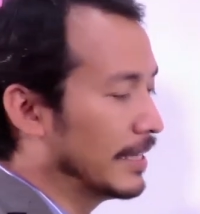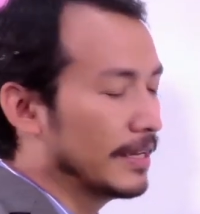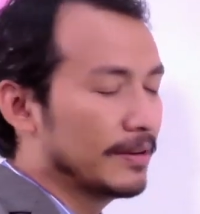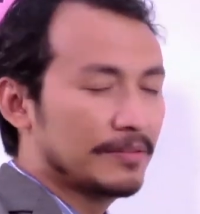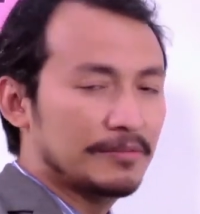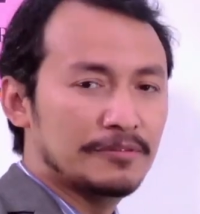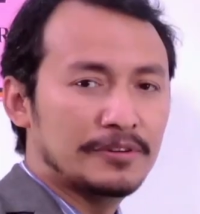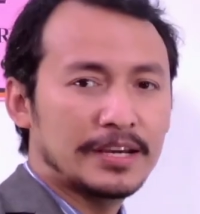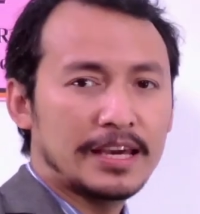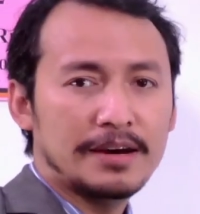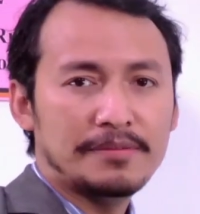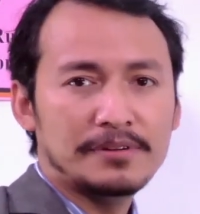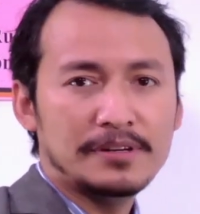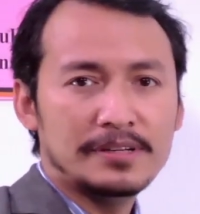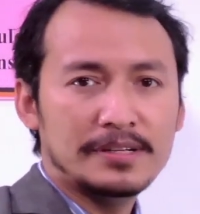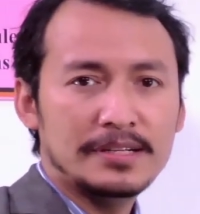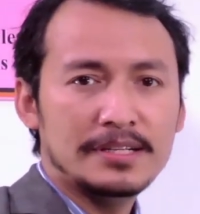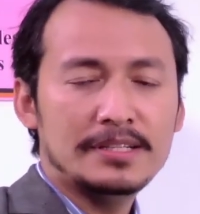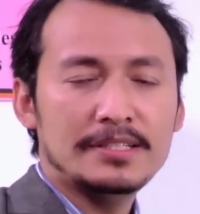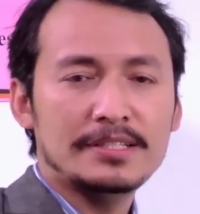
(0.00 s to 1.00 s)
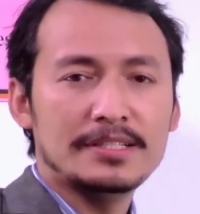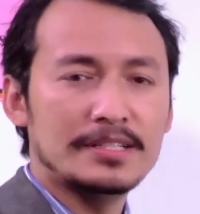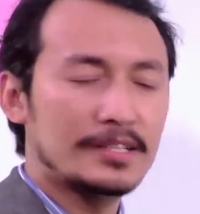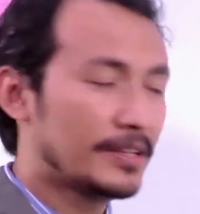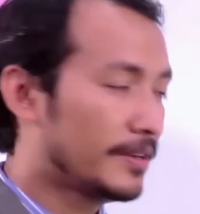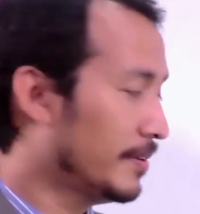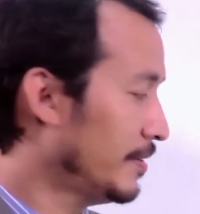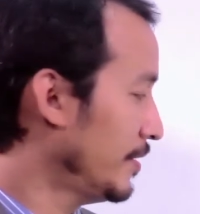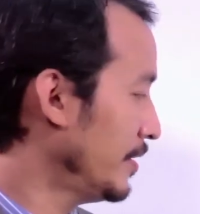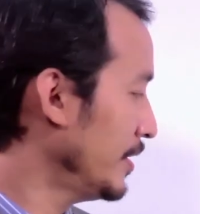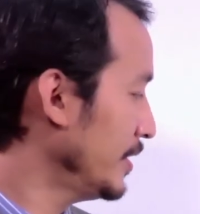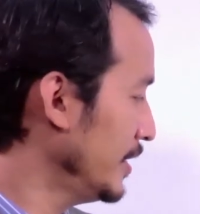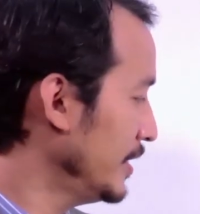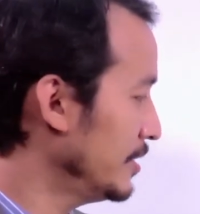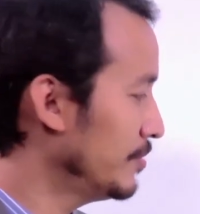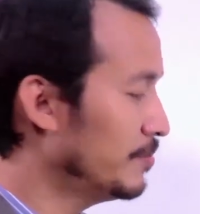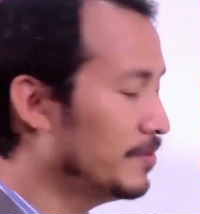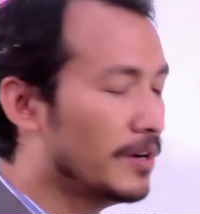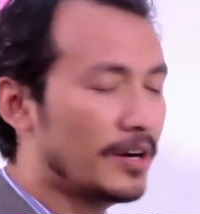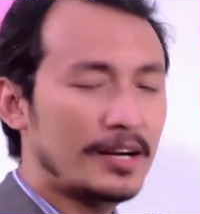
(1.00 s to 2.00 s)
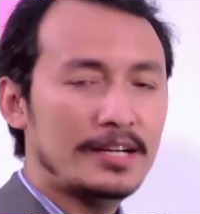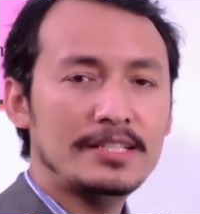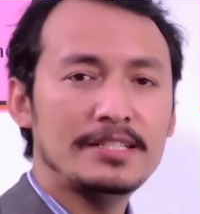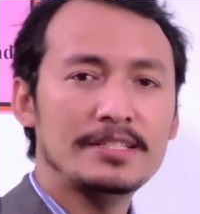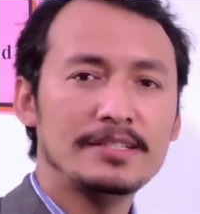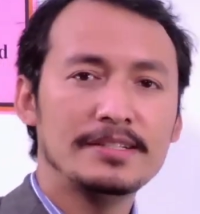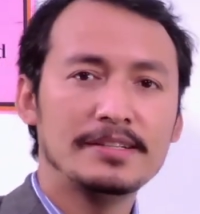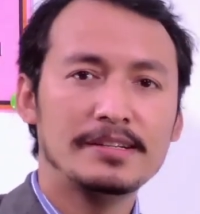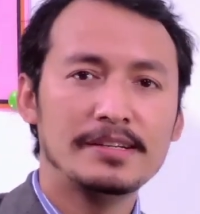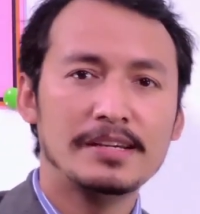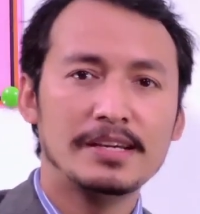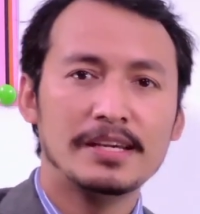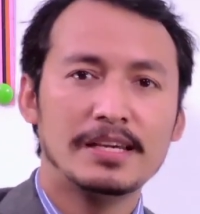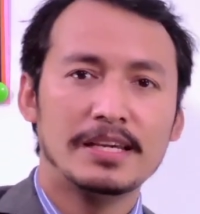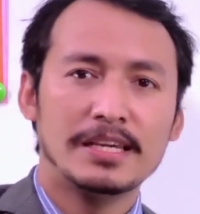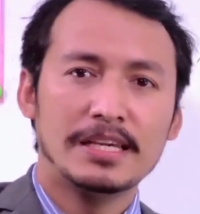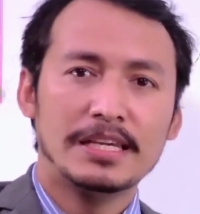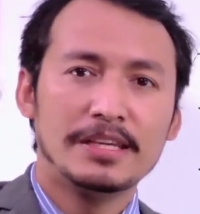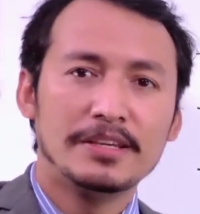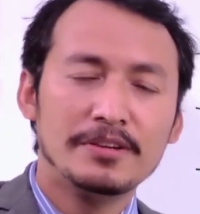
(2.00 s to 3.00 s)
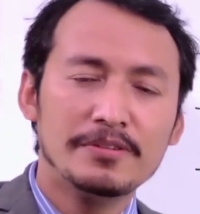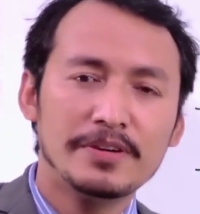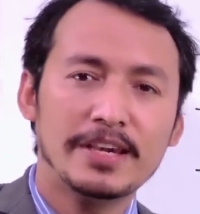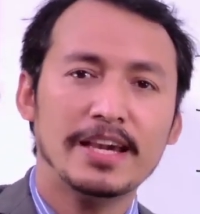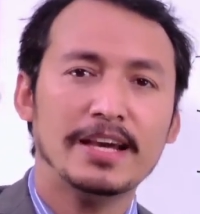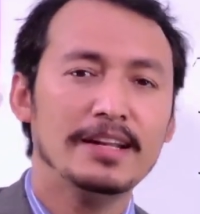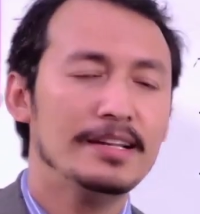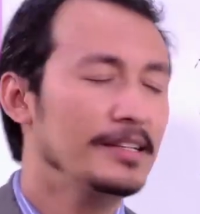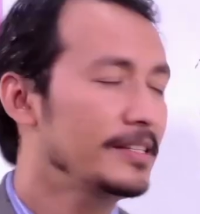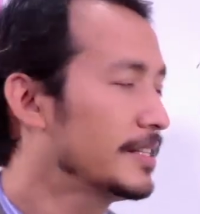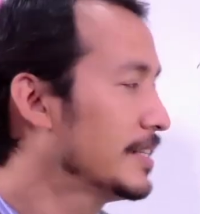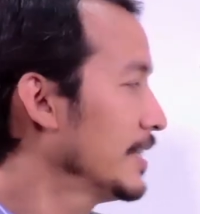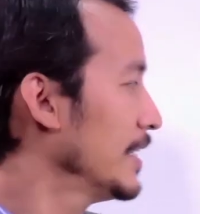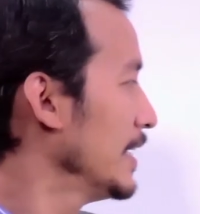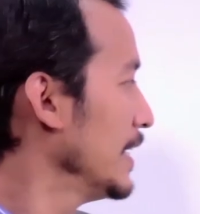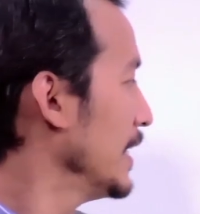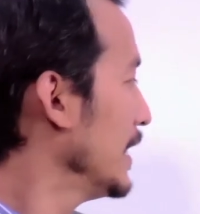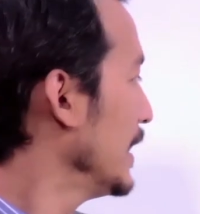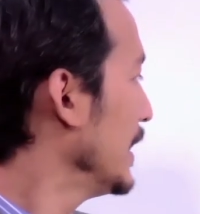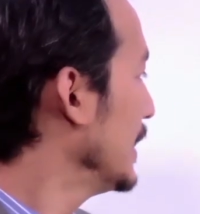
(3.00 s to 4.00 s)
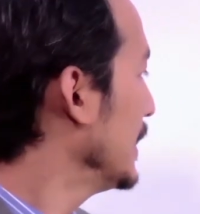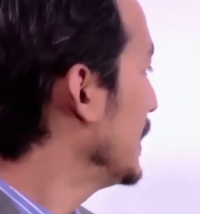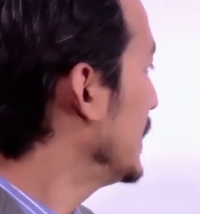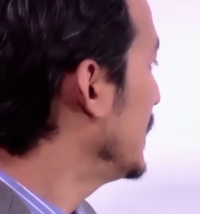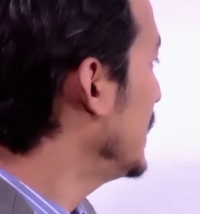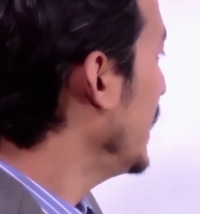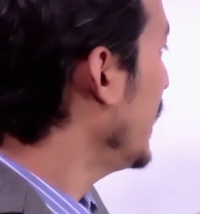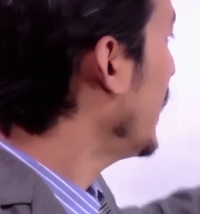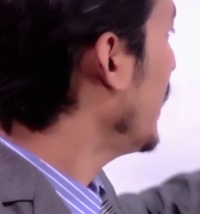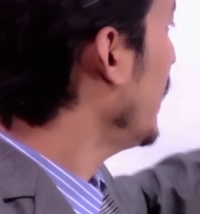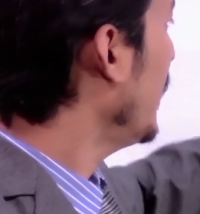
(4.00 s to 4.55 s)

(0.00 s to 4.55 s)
vocabularies or these words, you can take